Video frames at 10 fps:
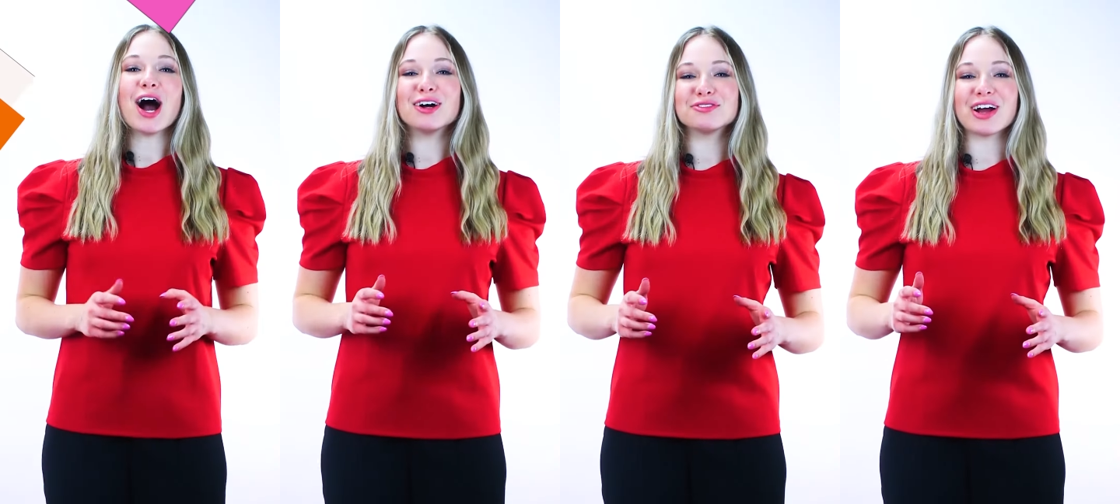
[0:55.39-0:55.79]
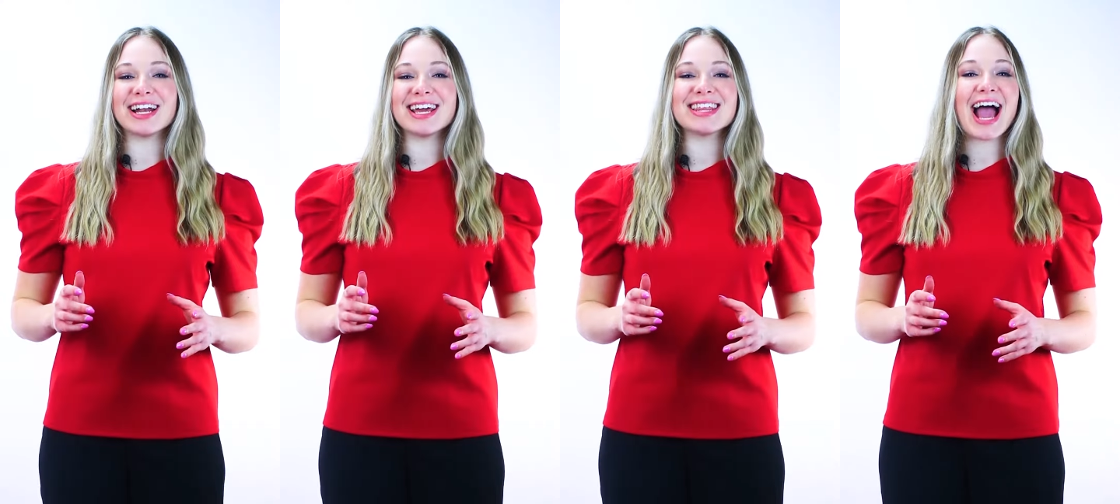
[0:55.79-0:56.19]
On
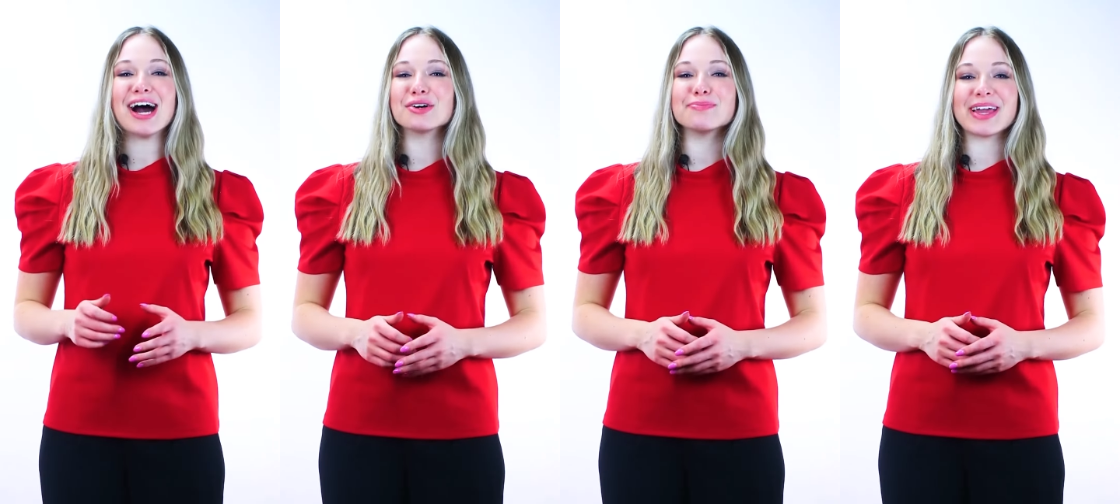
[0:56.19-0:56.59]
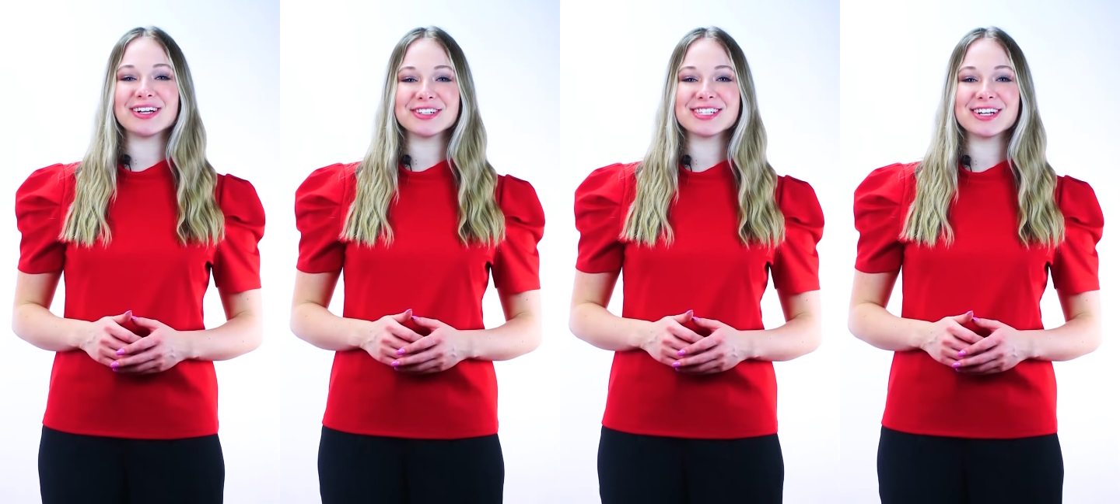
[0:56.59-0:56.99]
Friday, the Howard
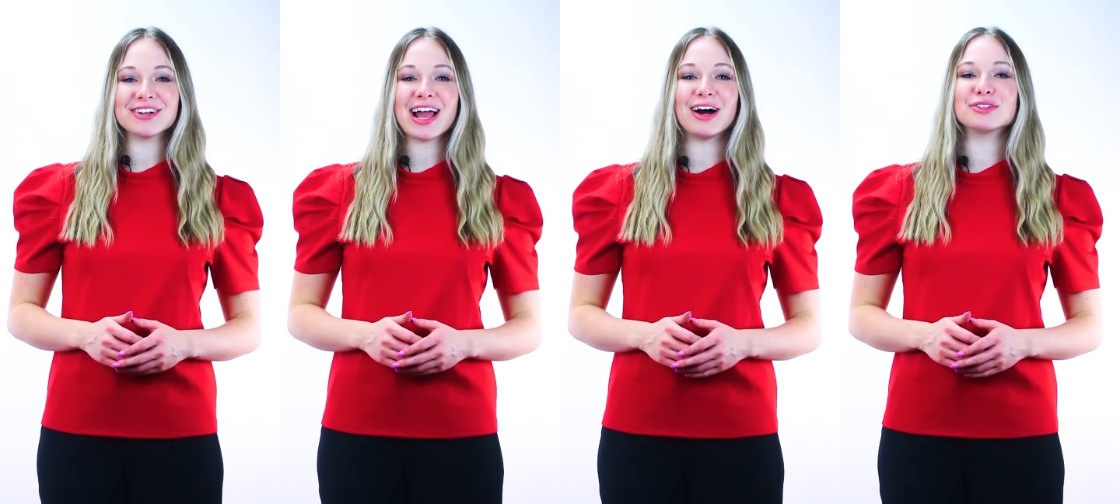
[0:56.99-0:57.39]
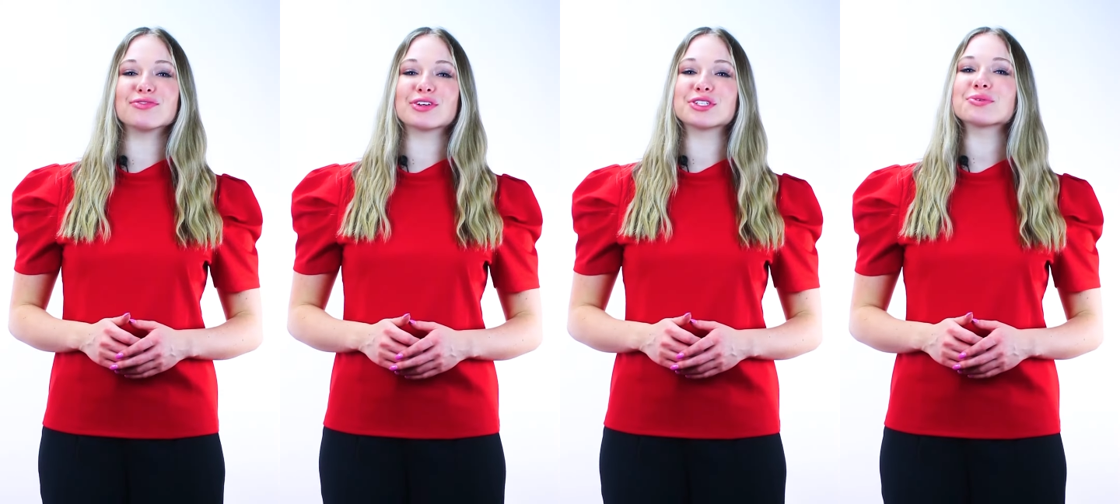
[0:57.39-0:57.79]
Baker Center held a
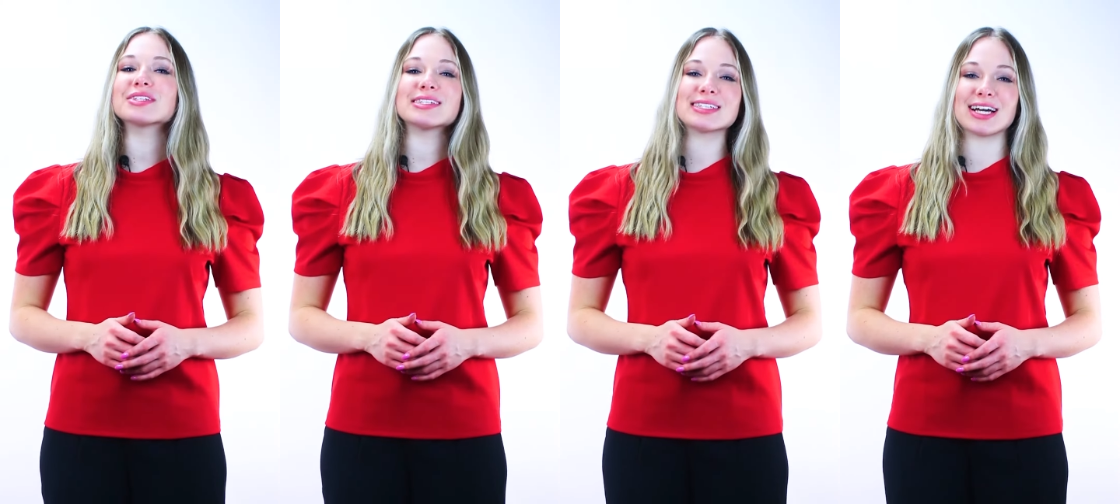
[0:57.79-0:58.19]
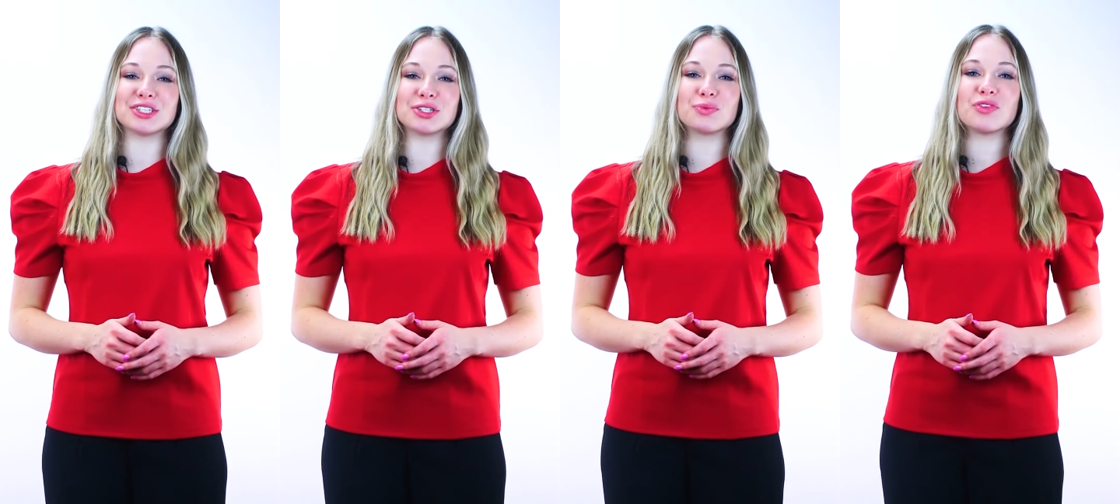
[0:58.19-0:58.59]
virtual
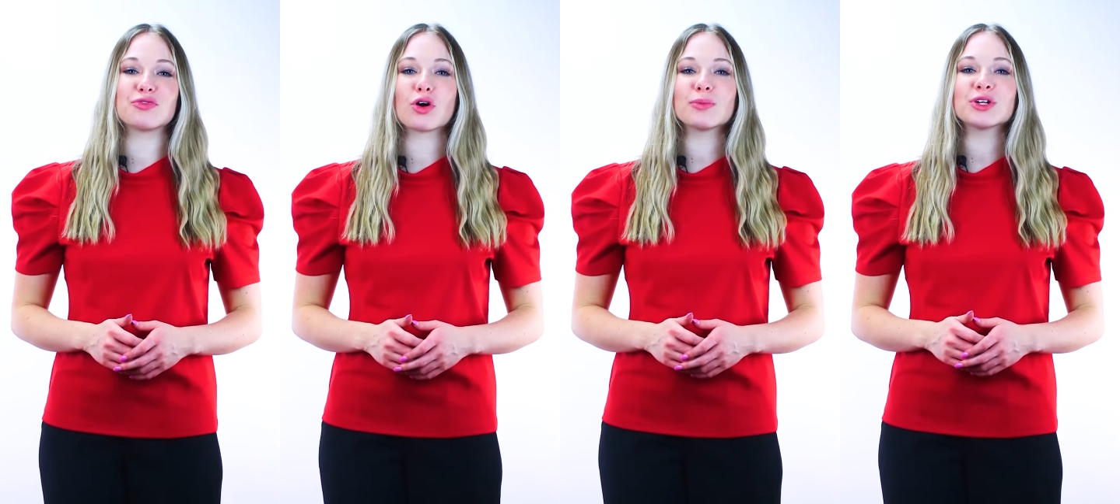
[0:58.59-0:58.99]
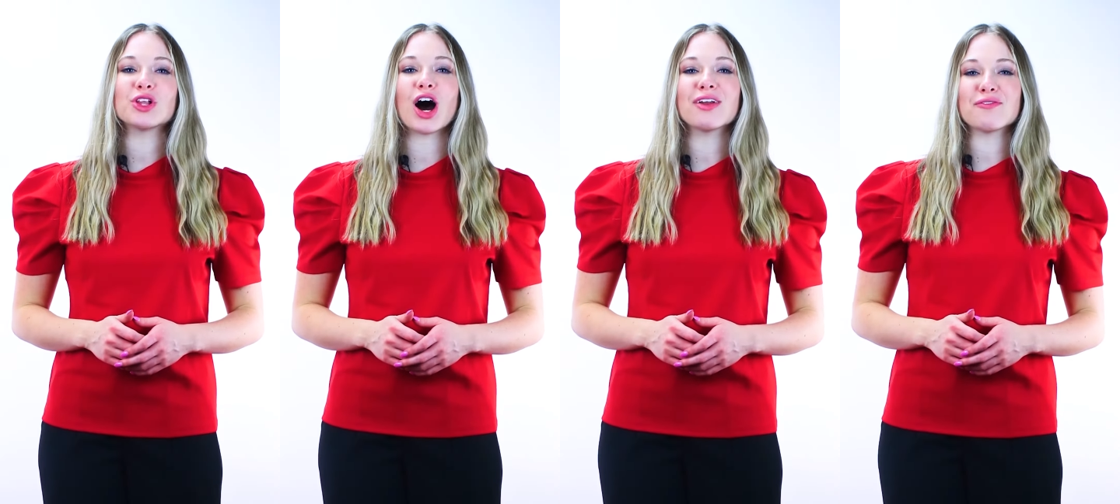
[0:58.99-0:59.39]
discussion with former
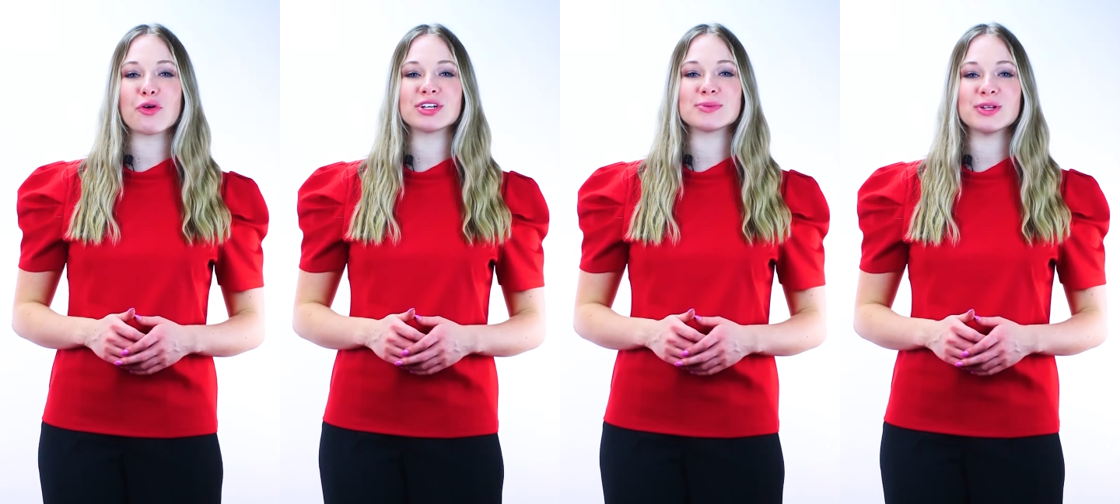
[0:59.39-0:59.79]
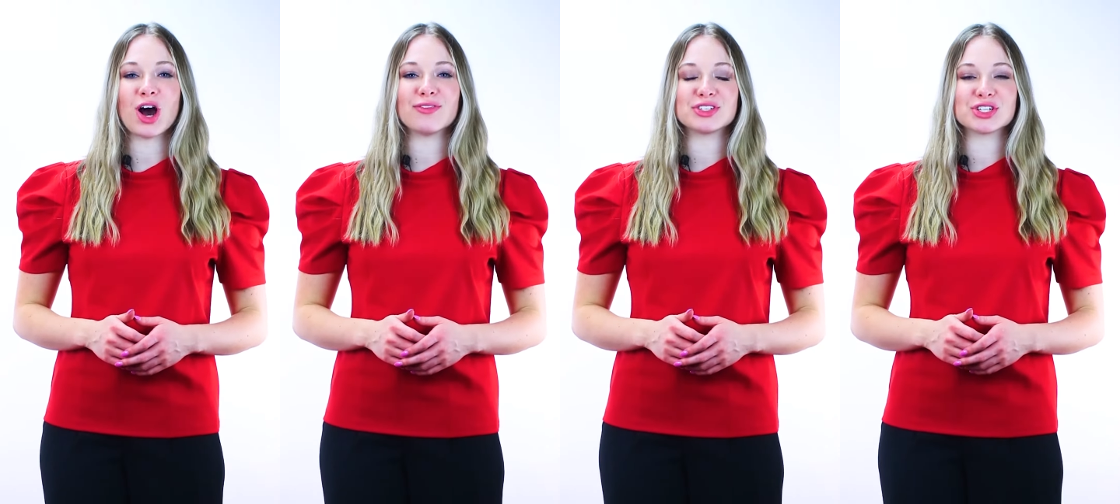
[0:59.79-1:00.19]
law enforcement
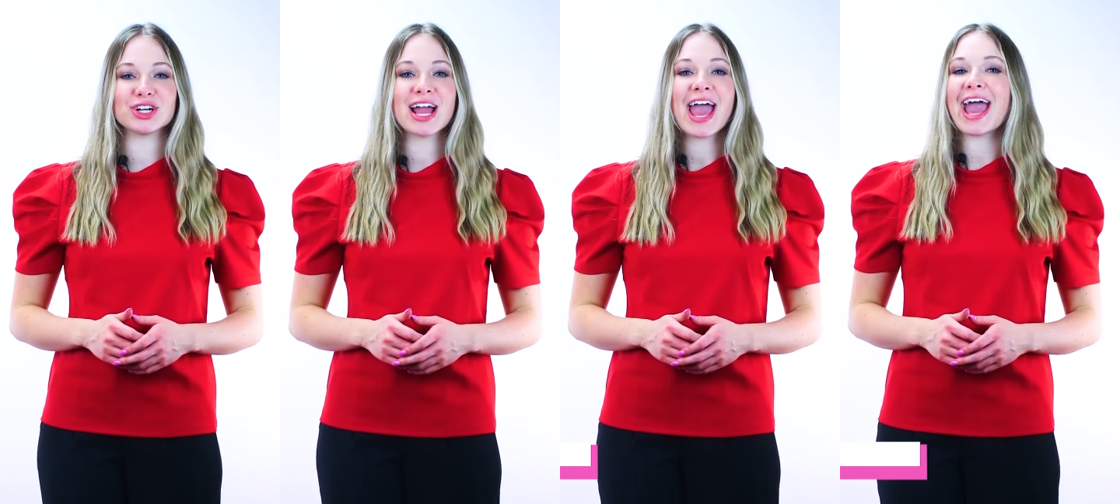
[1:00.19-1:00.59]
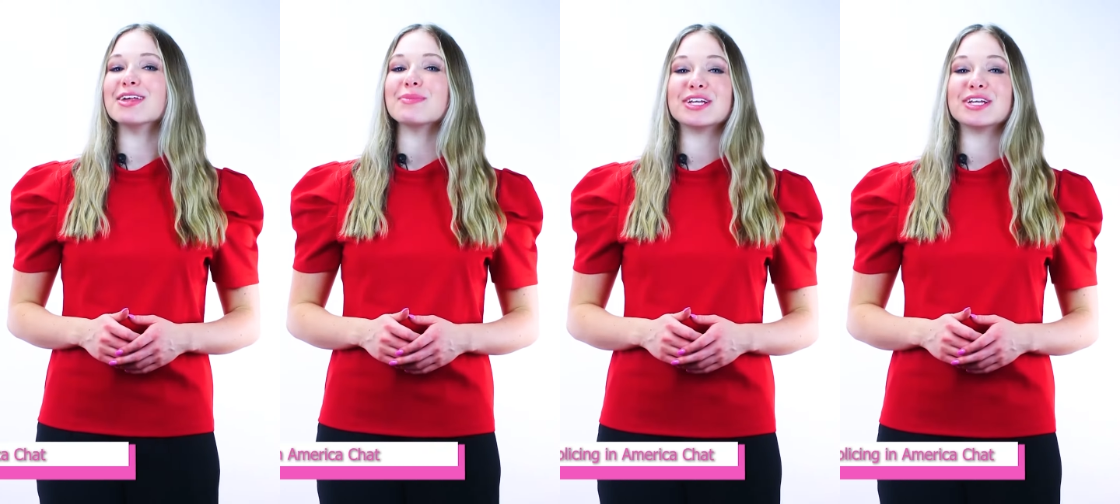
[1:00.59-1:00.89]
officer and